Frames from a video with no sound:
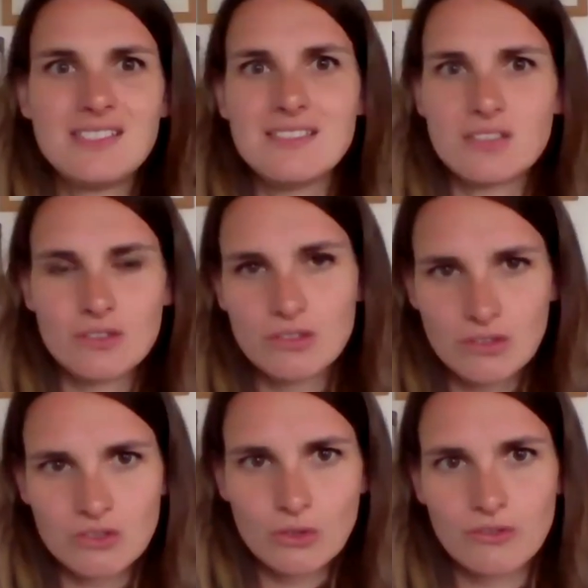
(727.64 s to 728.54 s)
dessert
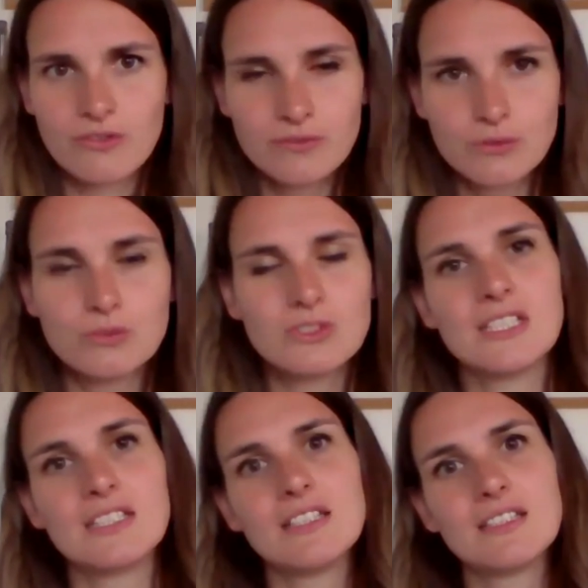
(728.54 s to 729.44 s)
sort of fruit.
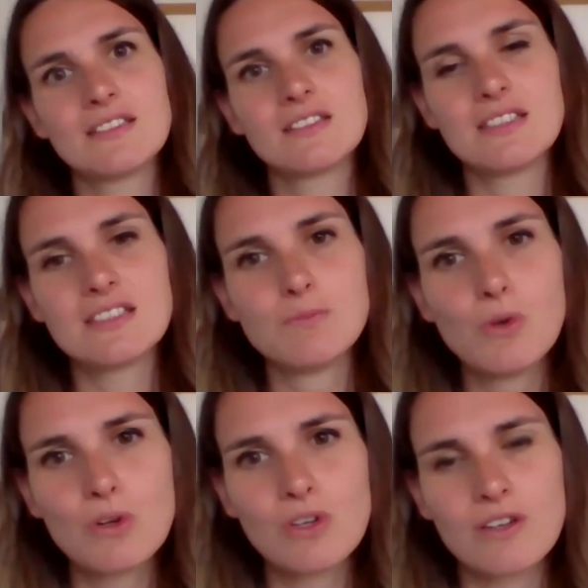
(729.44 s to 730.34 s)
It is
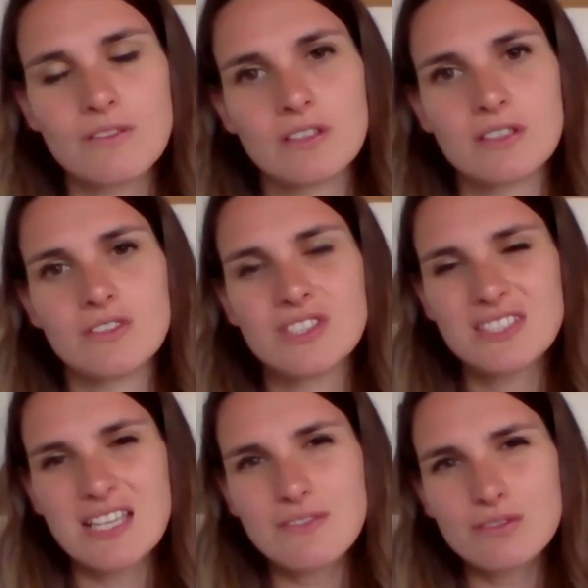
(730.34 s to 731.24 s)
more of a
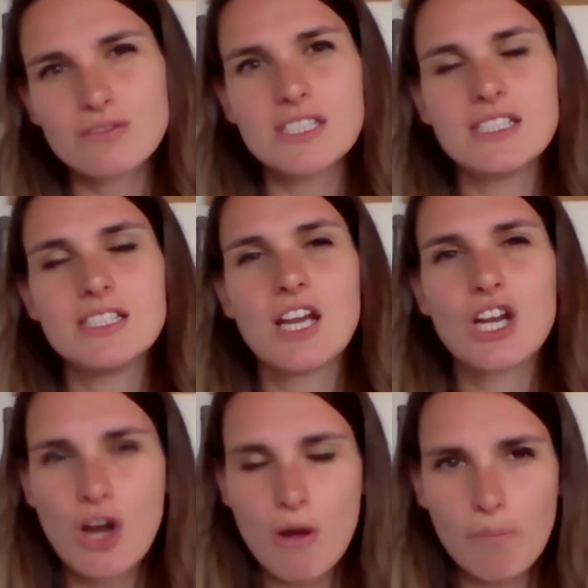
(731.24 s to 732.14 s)
savory,
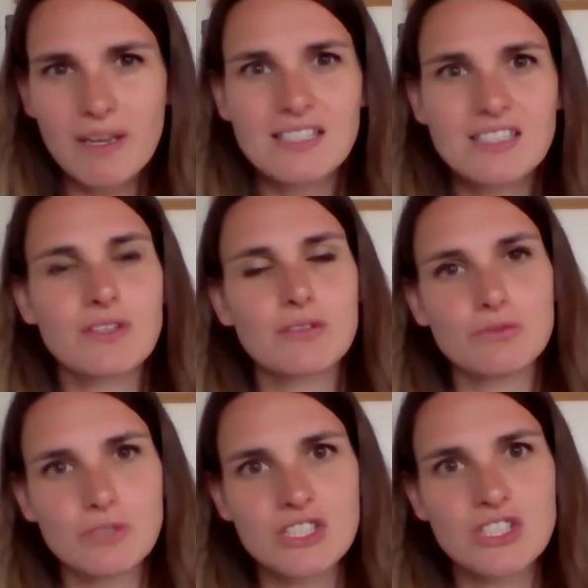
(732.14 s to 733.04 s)
complex, very
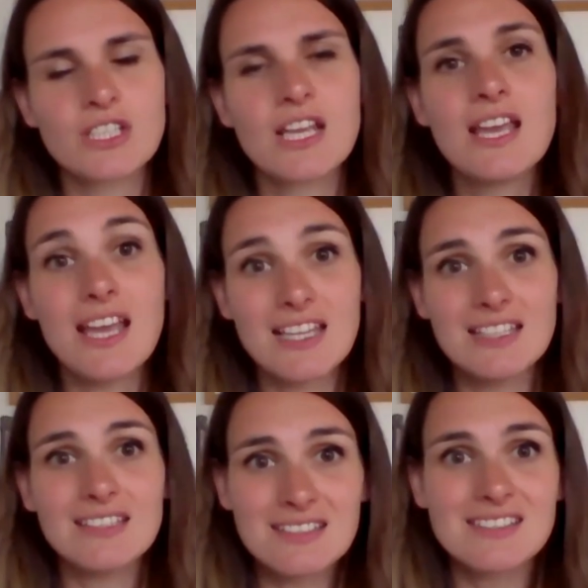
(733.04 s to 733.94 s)
rich. And
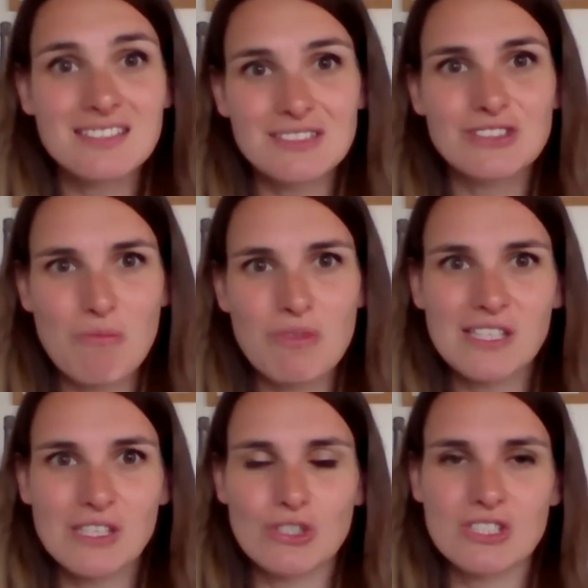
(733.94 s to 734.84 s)
it is still something
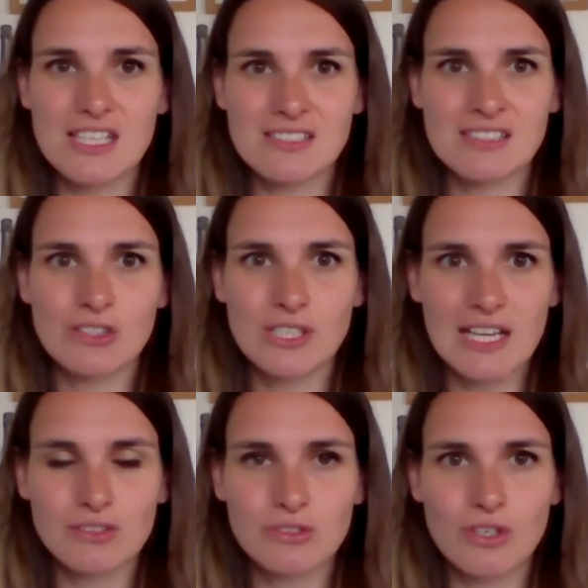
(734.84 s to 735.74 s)
you can taste in the
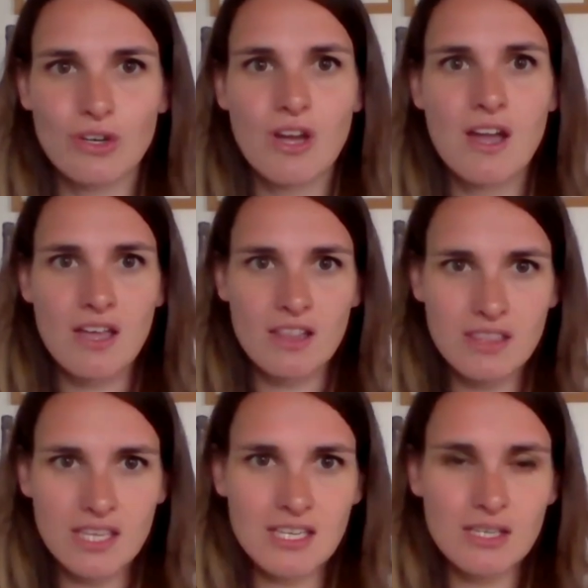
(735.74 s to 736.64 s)
Carte d'Or.
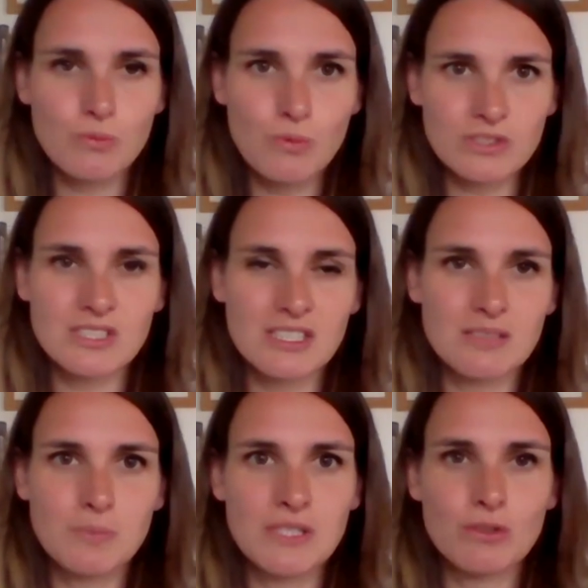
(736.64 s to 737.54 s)
They wanted
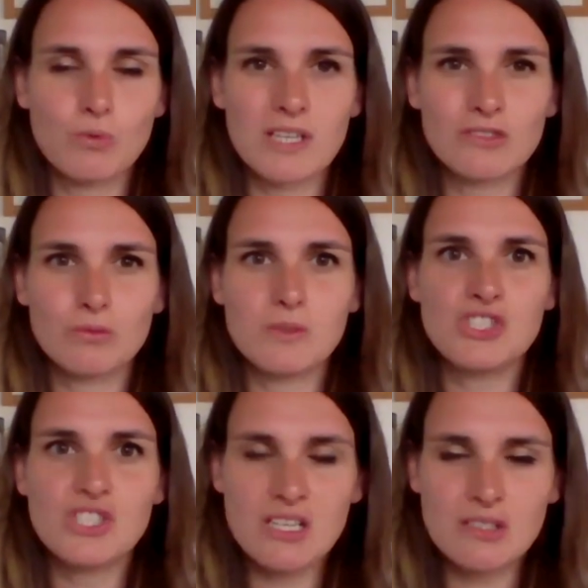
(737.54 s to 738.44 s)
Pinot Noir to be
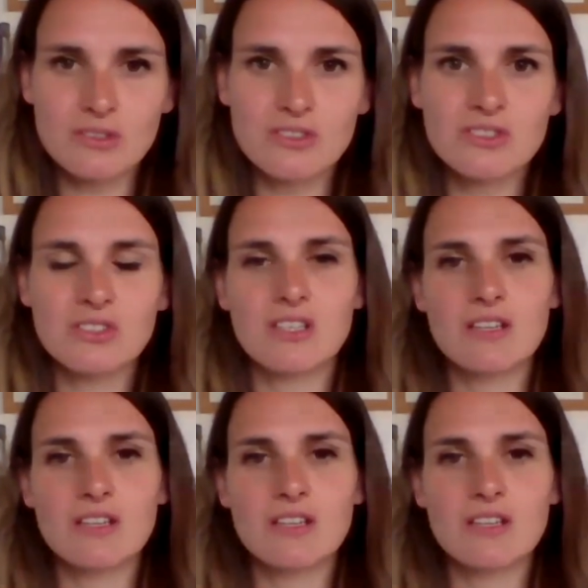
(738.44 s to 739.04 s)
generous,